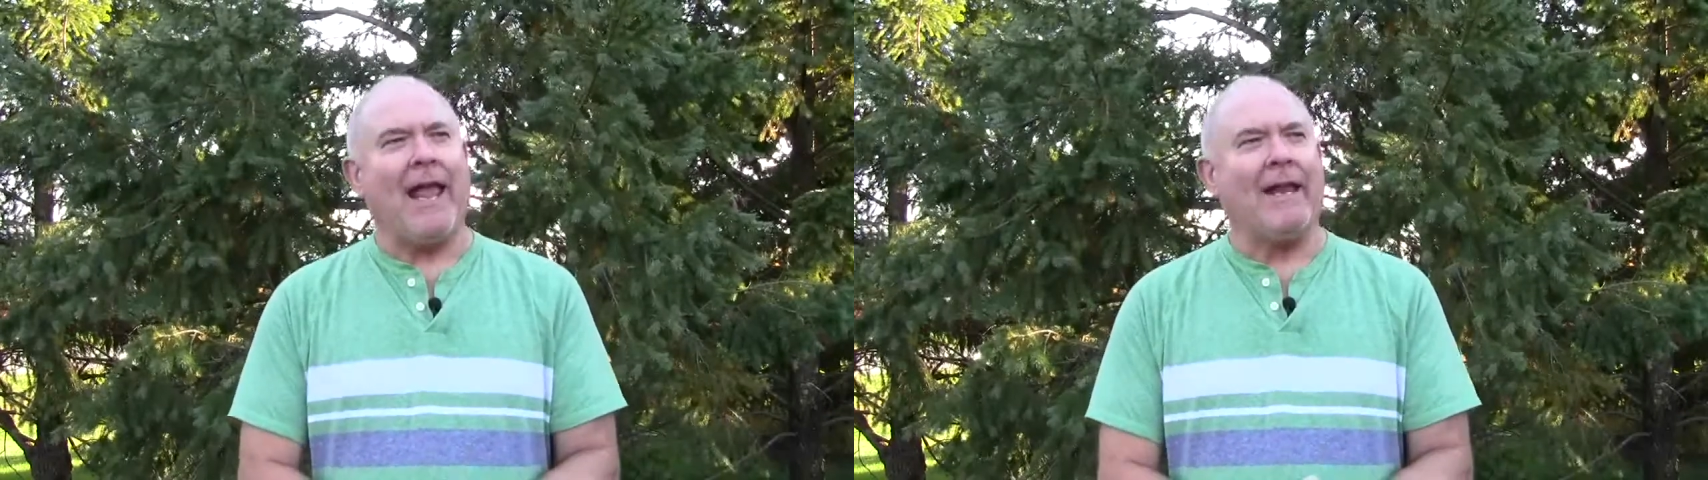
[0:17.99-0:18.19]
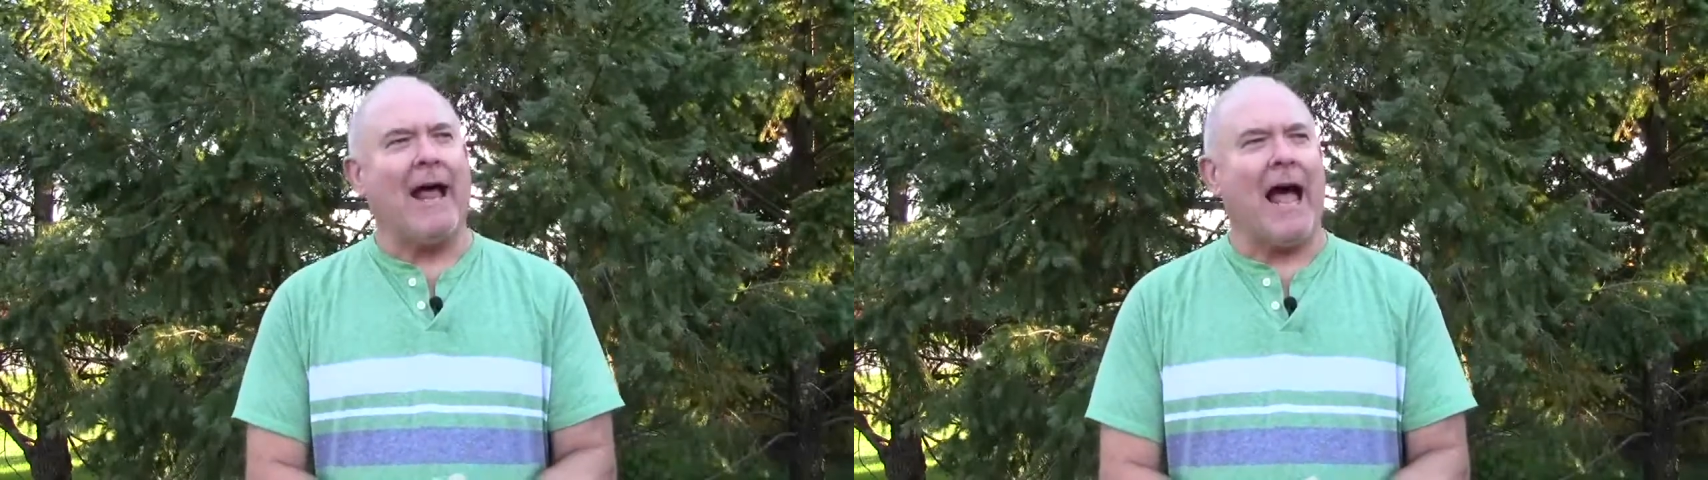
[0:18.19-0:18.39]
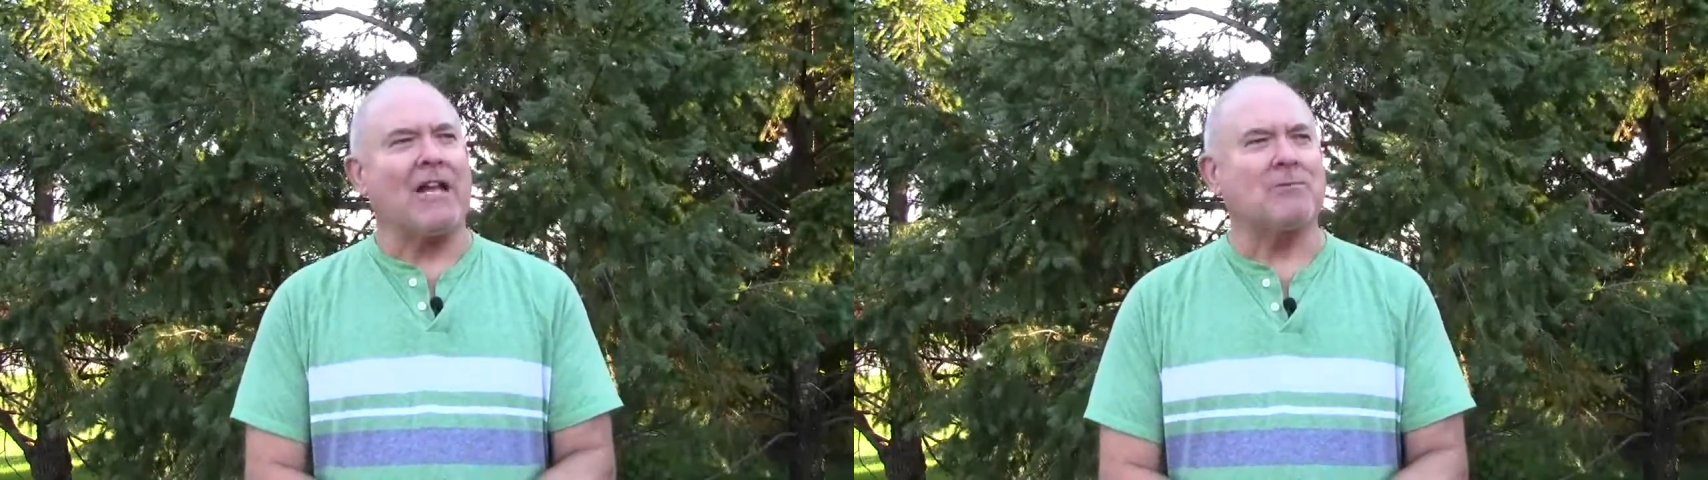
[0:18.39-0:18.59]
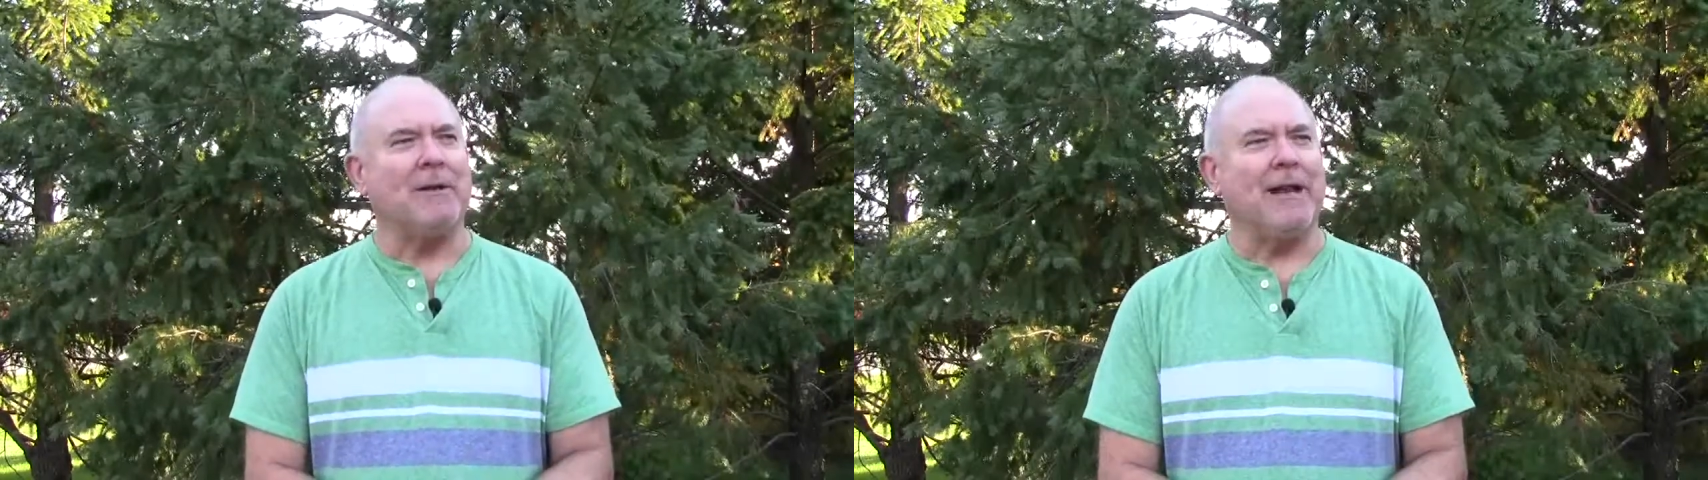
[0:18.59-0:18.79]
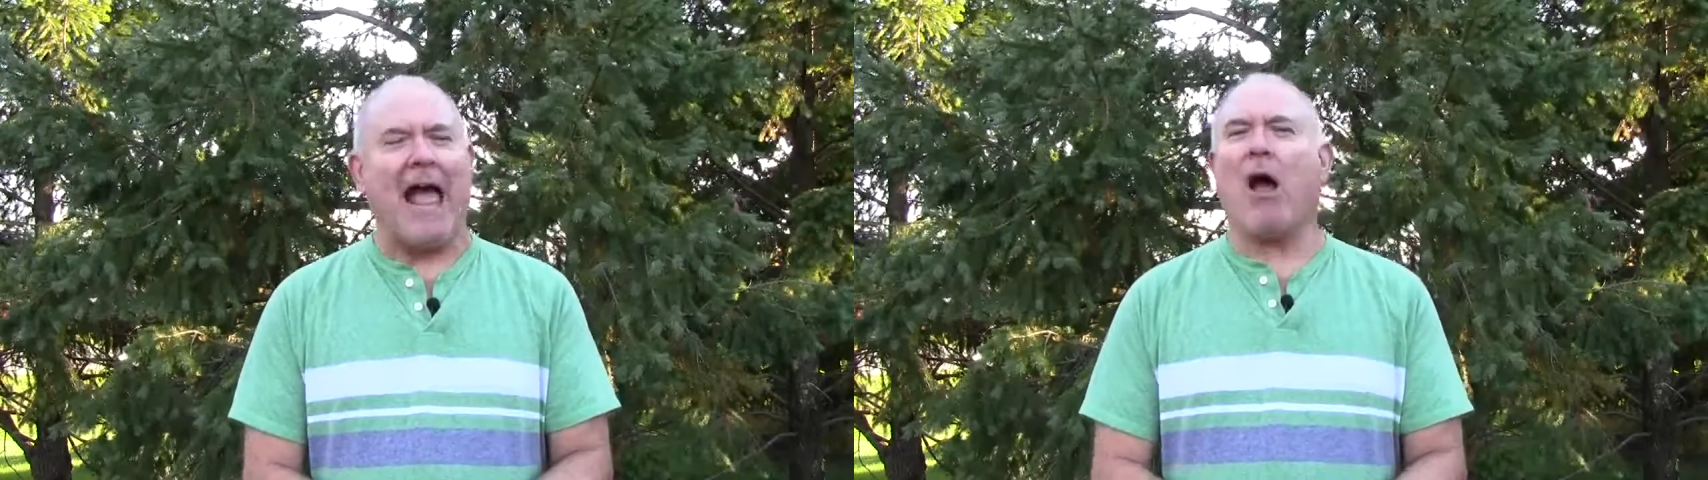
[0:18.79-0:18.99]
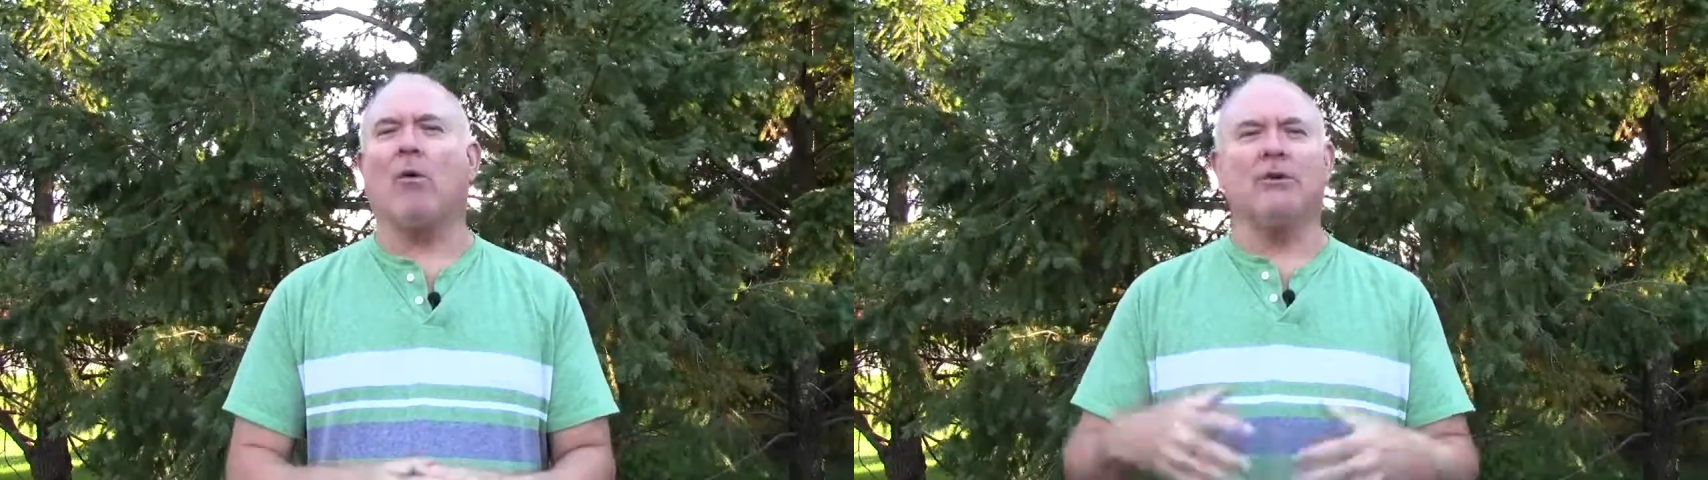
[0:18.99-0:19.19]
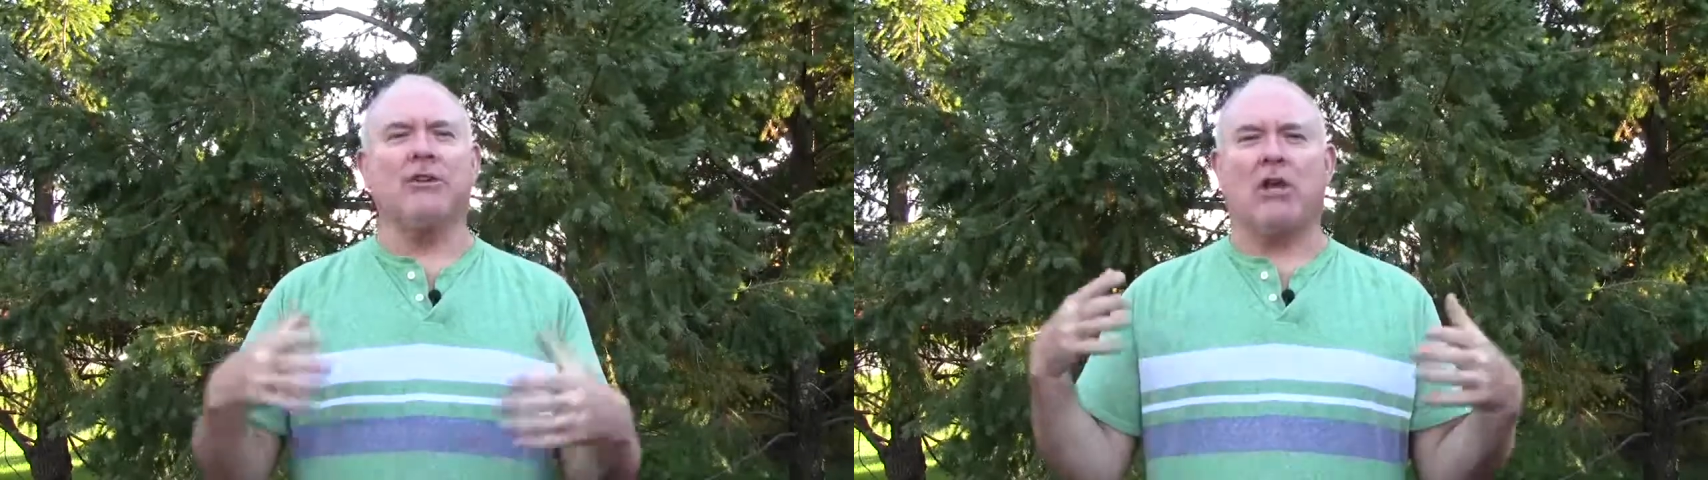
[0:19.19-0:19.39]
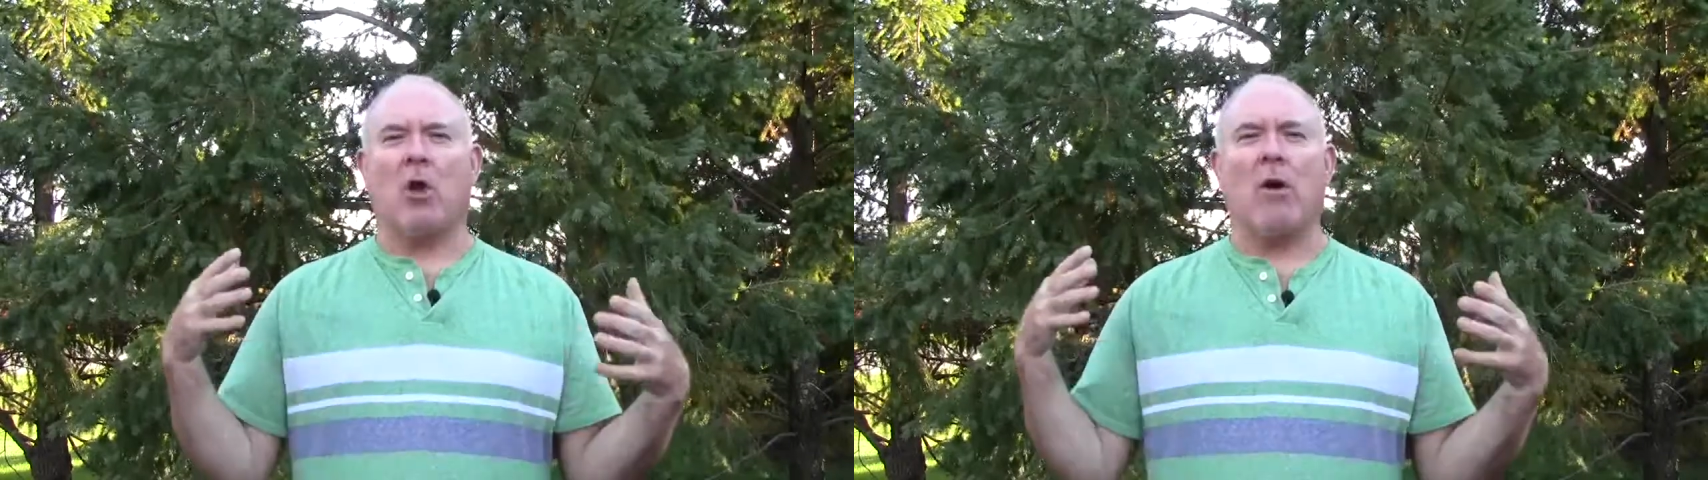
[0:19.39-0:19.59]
and I spend hours